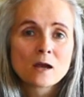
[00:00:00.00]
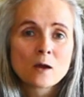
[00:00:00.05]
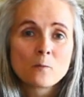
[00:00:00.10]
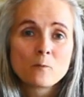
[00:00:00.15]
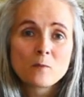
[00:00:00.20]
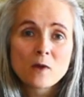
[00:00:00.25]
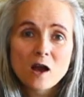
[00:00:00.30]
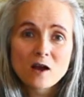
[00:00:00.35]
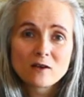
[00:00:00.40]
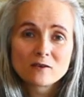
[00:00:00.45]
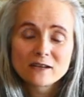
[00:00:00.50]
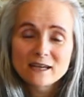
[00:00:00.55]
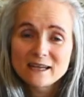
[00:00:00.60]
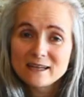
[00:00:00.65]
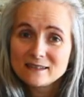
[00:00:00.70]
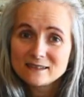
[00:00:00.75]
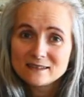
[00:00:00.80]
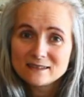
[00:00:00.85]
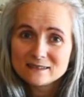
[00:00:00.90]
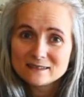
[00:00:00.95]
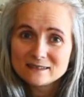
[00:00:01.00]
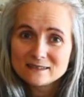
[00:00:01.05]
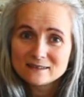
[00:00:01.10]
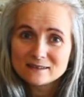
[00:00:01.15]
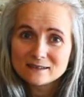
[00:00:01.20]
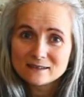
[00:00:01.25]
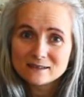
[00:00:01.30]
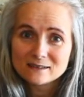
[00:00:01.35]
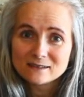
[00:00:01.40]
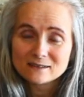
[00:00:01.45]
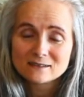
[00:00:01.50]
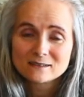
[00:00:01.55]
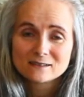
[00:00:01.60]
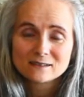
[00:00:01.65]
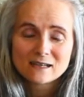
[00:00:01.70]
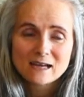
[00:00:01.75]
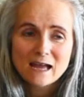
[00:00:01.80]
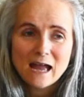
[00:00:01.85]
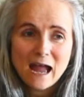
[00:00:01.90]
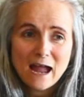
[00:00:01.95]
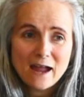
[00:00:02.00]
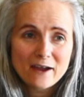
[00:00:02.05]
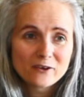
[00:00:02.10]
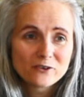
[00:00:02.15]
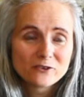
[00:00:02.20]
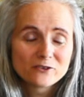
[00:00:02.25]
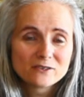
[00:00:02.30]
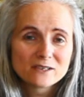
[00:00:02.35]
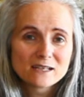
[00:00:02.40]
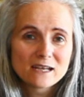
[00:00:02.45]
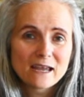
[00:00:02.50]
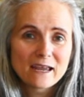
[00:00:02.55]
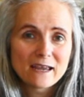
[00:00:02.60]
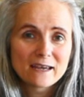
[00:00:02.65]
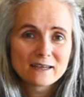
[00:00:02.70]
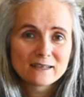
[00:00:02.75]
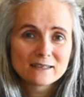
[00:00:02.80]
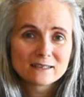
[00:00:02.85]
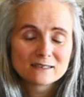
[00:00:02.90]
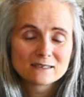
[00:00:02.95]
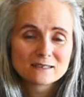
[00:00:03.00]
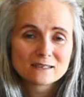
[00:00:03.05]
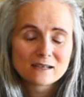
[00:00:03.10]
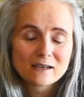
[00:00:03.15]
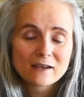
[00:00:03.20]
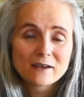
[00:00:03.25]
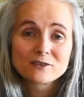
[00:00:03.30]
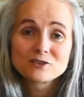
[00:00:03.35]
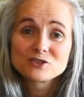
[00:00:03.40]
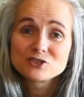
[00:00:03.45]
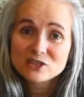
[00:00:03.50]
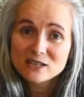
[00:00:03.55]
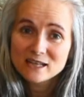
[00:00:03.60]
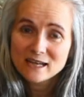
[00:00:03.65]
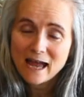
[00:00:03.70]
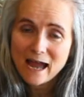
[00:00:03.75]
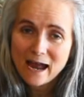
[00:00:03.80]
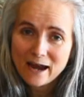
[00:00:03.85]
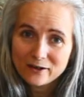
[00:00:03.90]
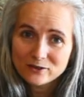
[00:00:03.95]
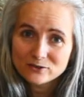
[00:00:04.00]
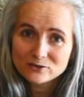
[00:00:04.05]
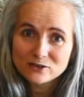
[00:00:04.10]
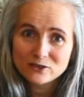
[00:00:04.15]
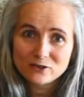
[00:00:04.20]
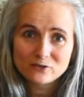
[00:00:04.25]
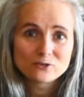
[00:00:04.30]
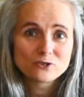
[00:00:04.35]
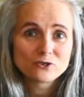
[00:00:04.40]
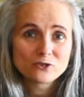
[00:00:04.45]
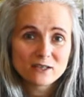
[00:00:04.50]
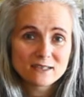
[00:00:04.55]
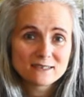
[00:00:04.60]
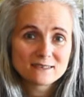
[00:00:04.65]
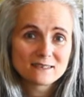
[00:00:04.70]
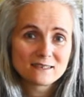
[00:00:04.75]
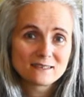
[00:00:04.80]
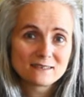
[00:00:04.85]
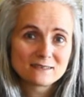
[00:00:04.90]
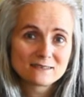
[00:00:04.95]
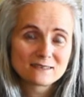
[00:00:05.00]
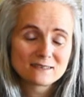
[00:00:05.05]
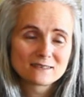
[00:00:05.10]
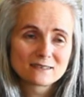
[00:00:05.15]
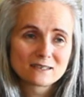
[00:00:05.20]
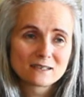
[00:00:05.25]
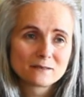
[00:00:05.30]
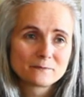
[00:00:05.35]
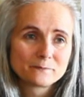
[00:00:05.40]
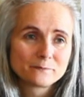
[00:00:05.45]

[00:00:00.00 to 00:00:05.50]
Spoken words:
Ma heated the iron and she ironed their dresses.